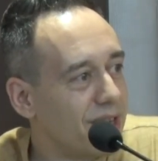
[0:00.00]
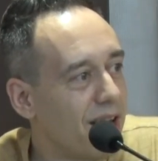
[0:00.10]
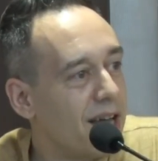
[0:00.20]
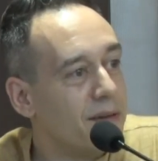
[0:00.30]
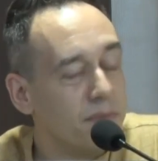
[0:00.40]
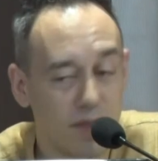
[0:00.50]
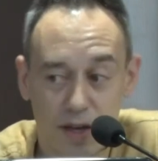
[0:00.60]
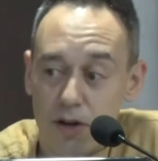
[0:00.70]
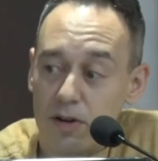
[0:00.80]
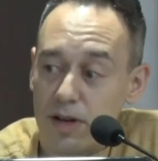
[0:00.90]
I am
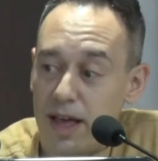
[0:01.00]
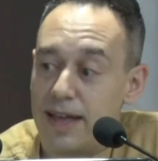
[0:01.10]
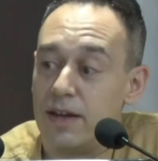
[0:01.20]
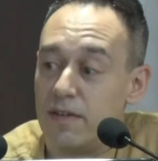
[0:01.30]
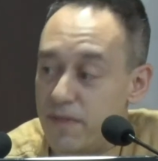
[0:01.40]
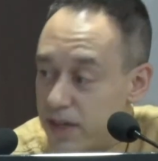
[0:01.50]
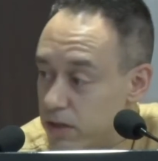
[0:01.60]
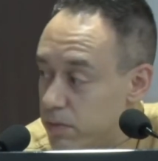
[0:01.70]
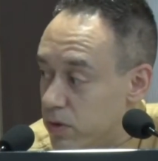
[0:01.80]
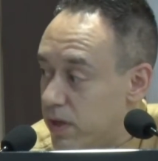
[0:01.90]
there and
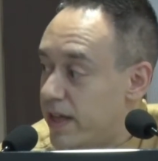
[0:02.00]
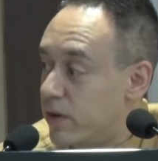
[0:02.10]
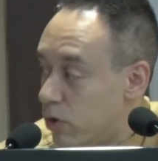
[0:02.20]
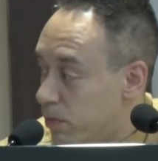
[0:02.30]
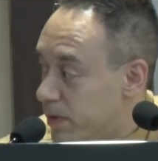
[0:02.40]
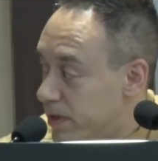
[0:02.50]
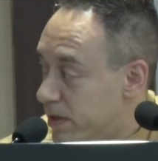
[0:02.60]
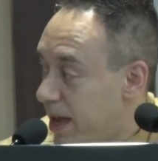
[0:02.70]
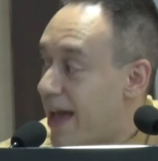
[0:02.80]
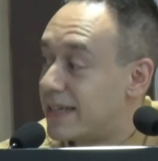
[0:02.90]
available and open
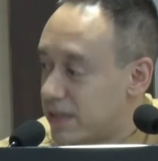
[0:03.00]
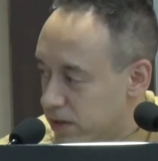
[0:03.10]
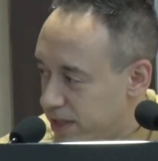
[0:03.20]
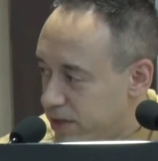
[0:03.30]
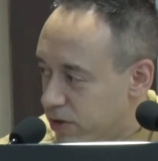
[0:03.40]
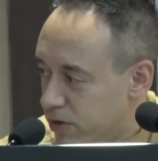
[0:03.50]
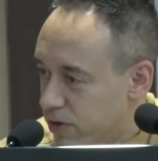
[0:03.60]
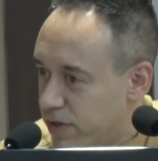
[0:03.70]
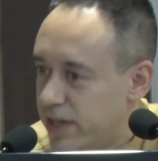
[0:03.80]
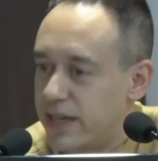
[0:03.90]
as a listener
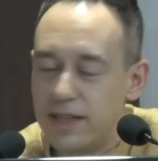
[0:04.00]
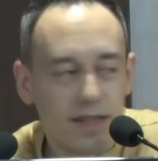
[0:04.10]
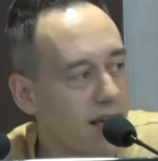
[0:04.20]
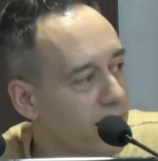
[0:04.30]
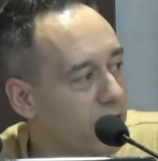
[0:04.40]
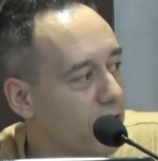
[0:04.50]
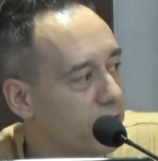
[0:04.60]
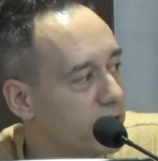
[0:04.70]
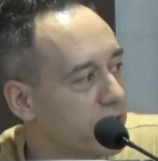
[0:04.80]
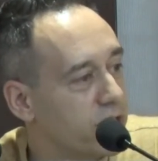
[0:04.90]
in that
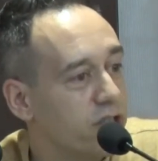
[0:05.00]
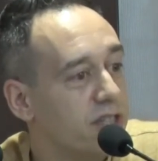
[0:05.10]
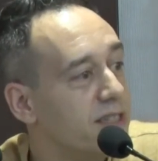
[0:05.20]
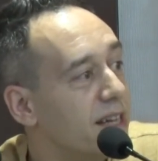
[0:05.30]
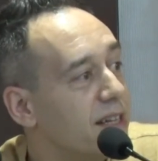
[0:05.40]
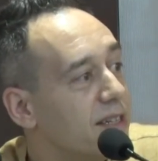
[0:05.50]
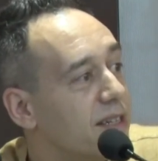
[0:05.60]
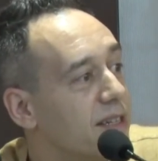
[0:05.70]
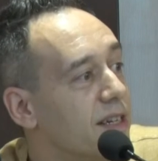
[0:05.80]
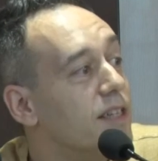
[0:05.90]
conversation, in that
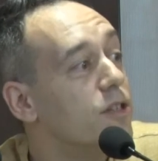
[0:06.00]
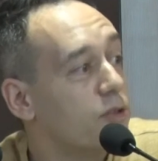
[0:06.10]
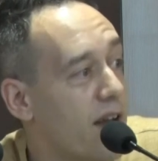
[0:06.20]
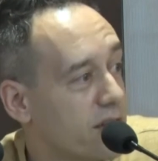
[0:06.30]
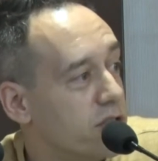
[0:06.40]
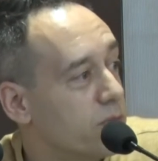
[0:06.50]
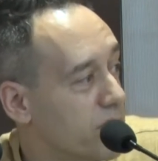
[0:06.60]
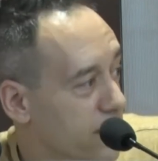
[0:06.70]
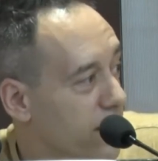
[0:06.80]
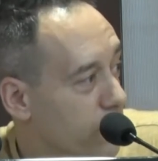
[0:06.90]
interaction
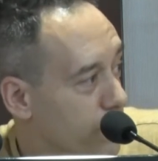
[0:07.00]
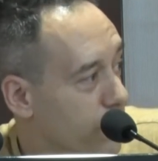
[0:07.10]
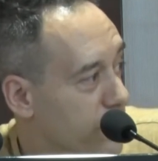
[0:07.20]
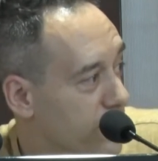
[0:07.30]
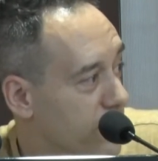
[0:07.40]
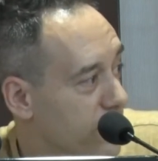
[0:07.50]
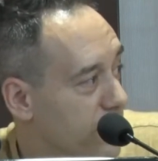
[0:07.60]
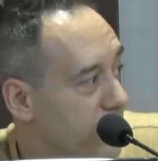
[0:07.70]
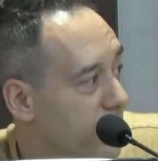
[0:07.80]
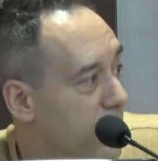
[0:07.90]
with the other person.
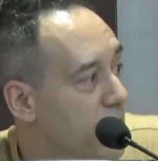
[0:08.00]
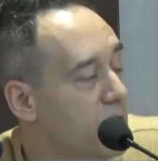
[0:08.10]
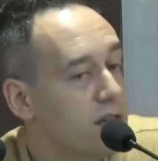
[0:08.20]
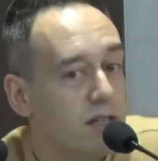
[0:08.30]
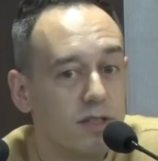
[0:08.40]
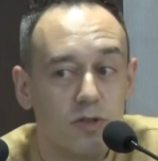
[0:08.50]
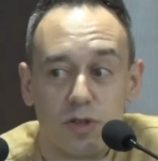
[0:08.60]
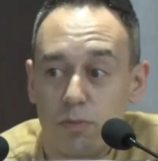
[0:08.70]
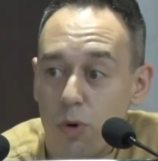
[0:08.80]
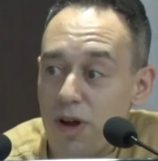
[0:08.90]
So
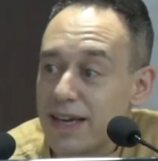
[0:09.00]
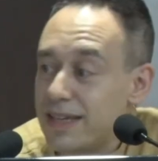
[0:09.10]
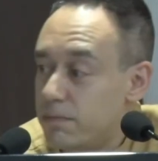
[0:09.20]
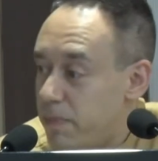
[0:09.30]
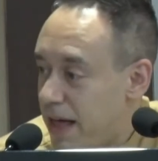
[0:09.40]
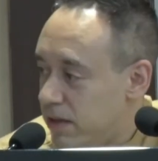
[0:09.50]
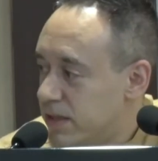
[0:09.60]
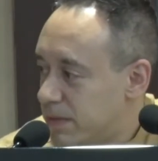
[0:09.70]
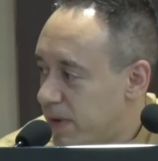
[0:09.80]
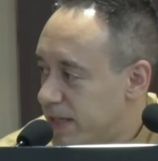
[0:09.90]
the more I can
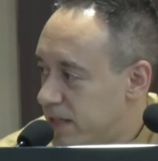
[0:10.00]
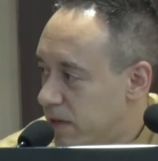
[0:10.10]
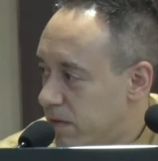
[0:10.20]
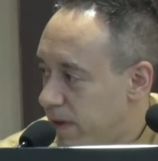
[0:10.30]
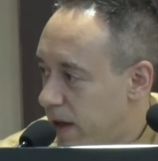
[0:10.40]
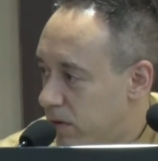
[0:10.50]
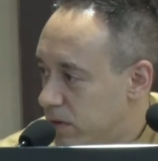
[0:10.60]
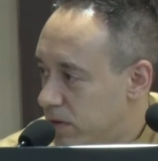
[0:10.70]
balance myself out,